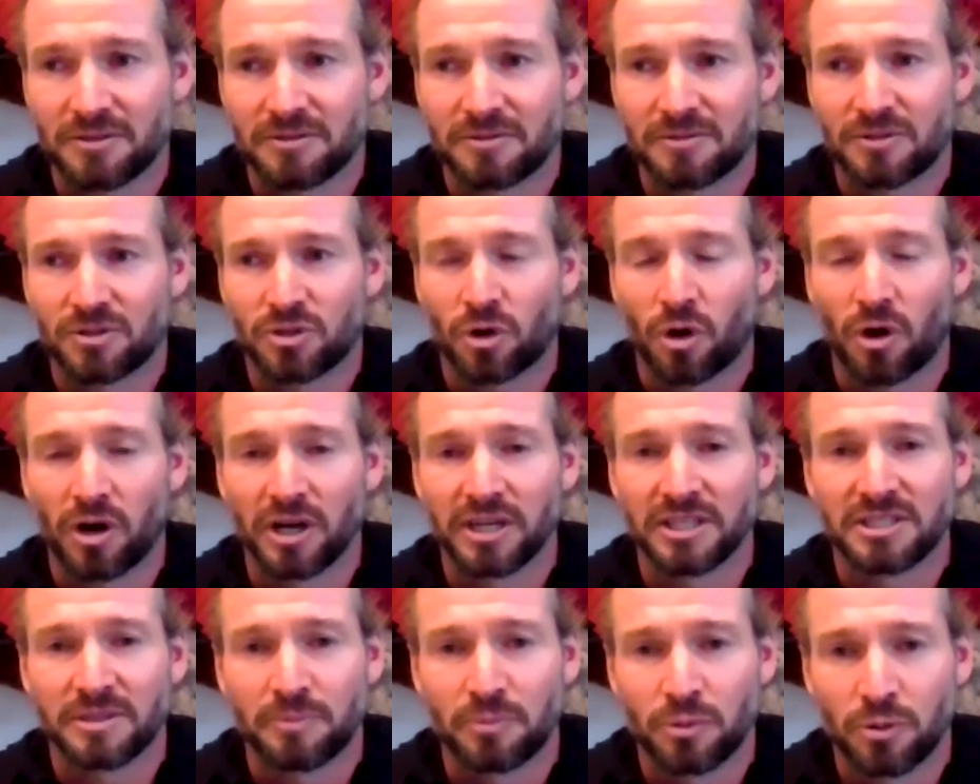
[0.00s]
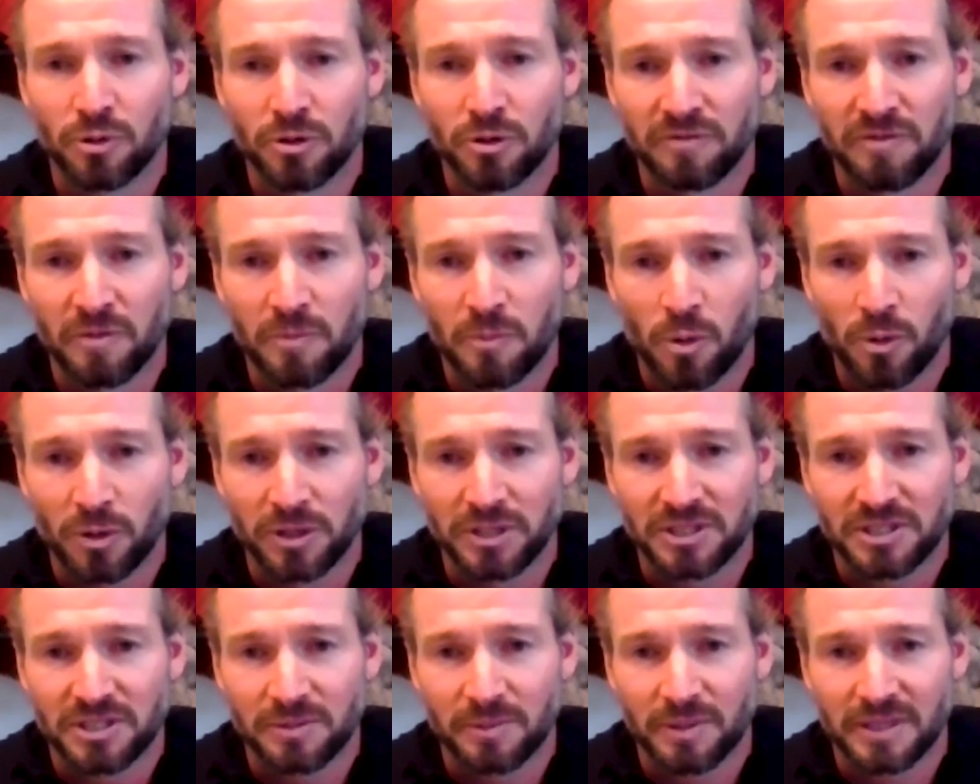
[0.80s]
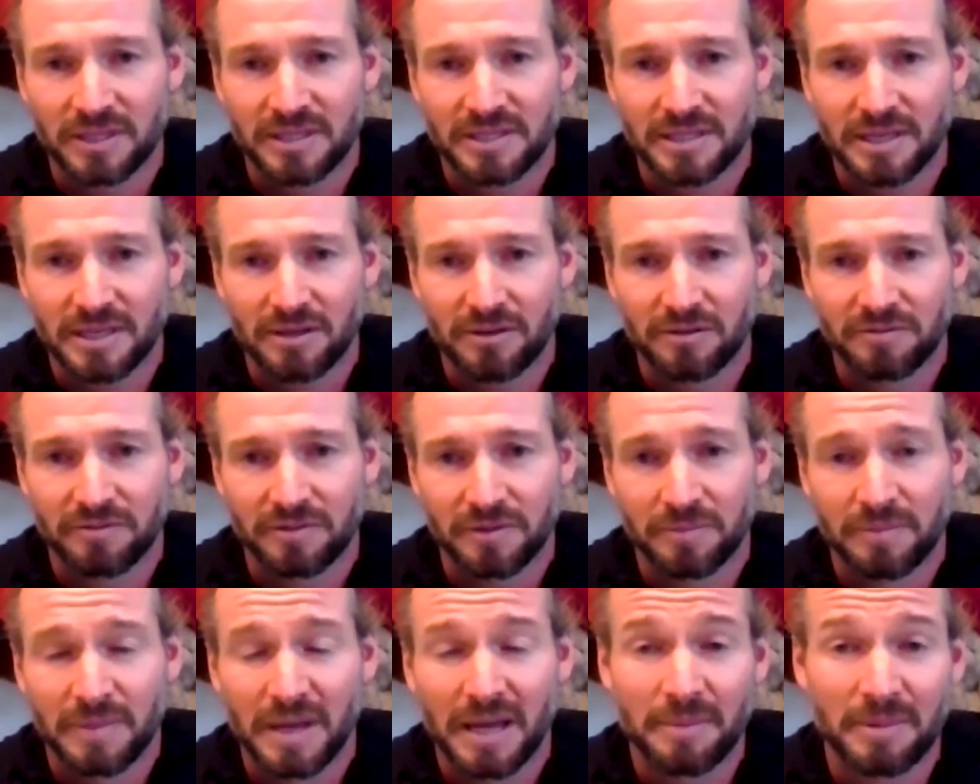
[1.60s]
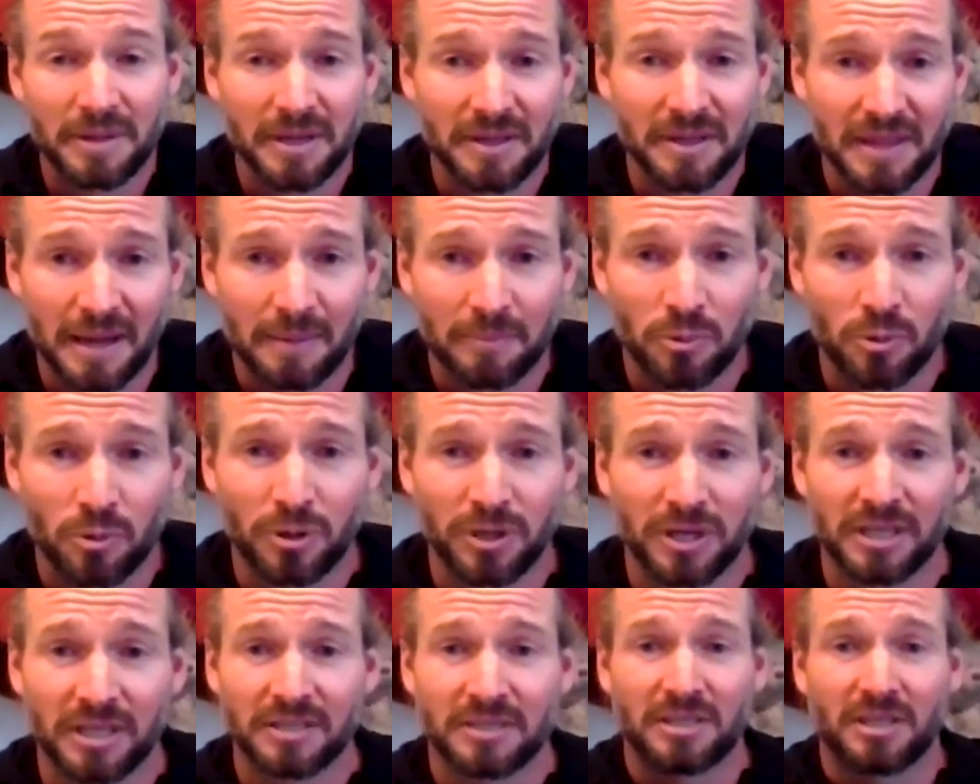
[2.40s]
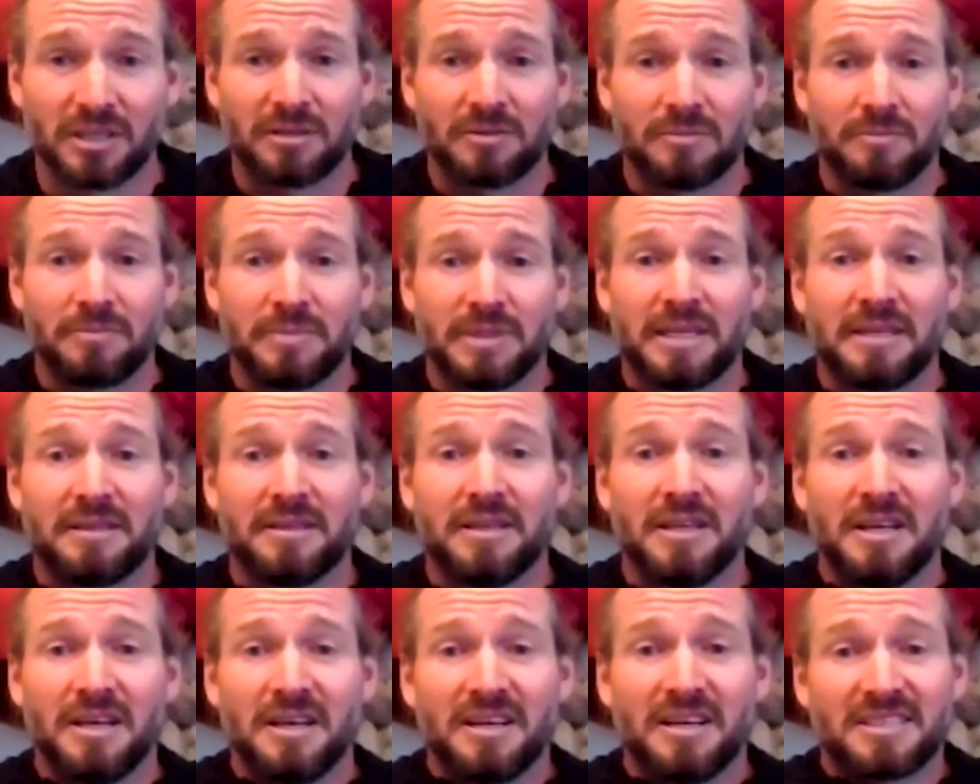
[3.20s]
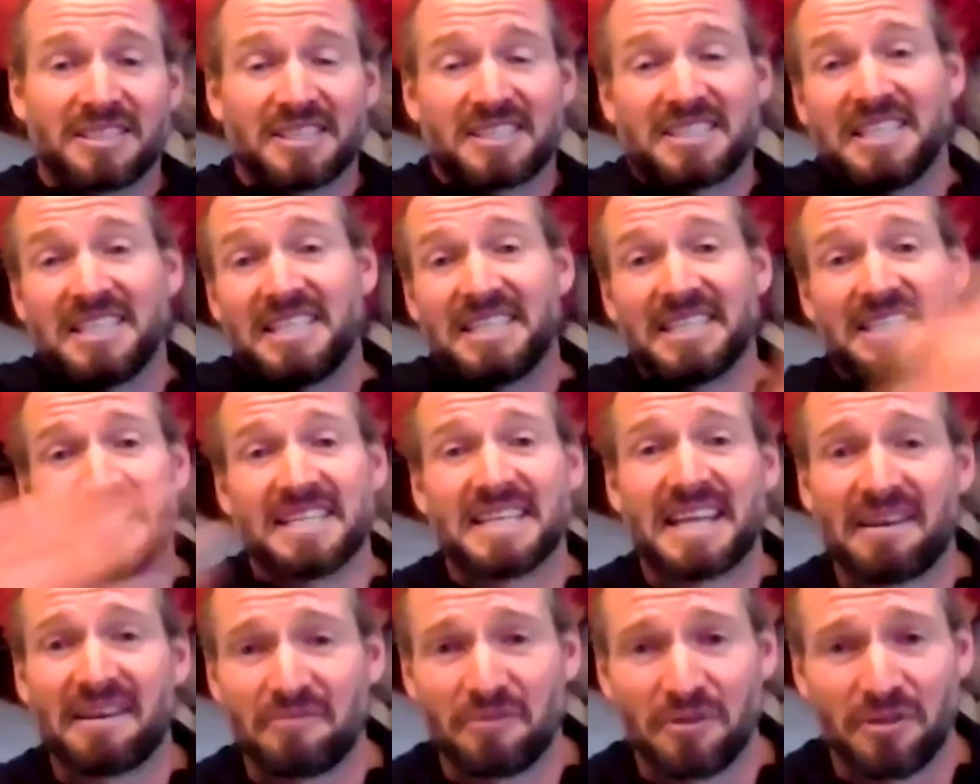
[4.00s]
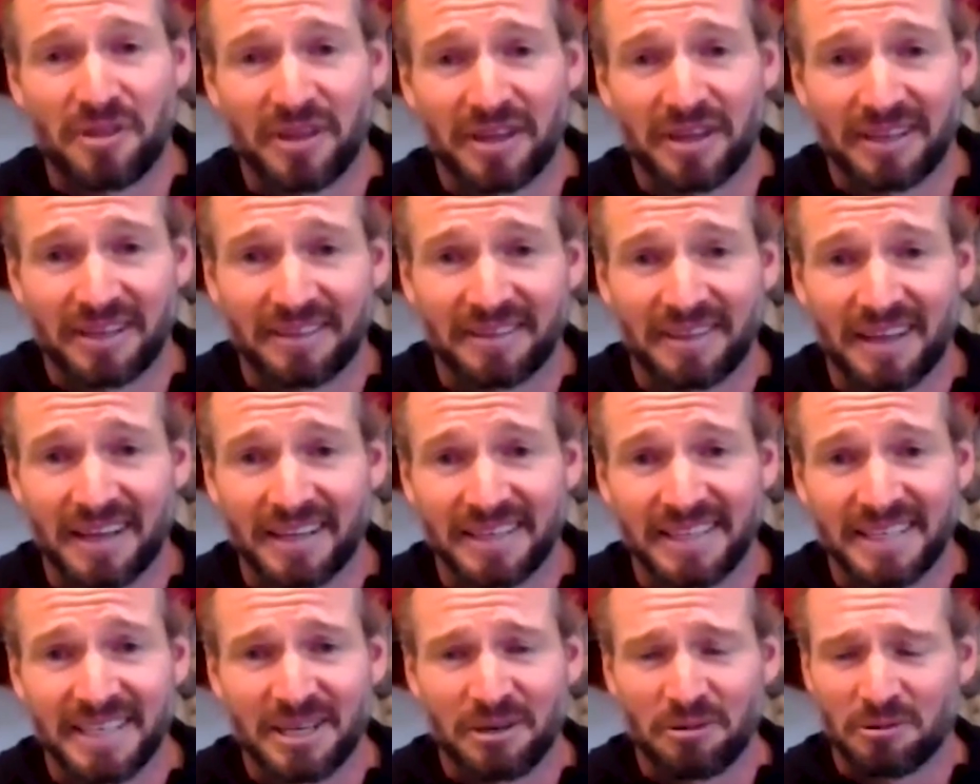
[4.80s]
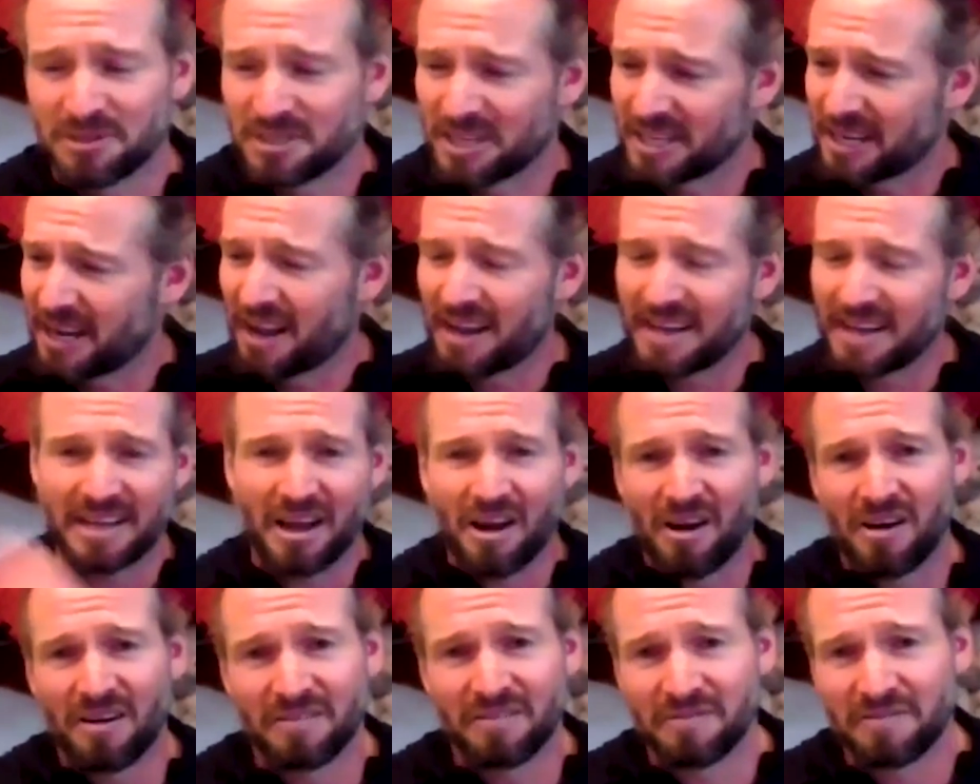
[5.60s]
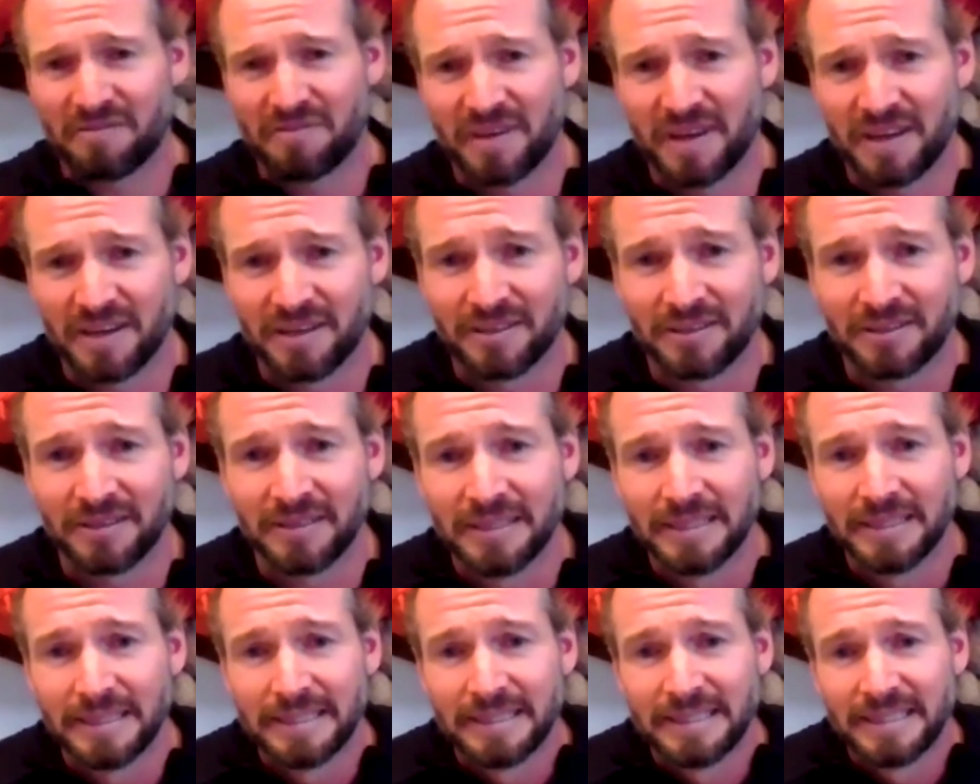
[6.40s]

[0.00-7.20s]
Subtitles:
just trying to prove a point to myself. And maybe at that point I'd been succeeded in everything that year. I was like, I can't fail.